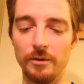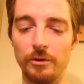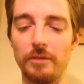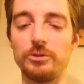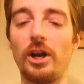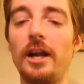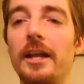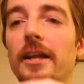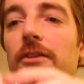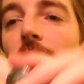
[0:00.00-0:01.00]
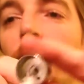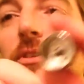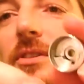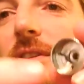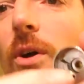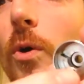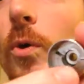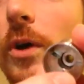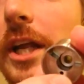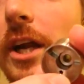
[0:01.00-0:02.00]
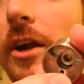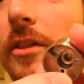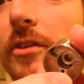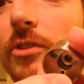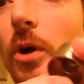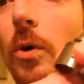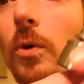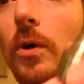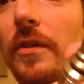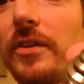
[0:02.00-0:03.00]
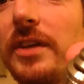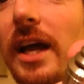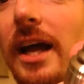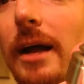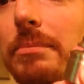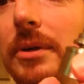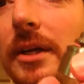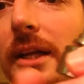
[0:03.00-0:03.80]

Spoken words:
what I'm trying to get to is this hole here. There's a hole on the top.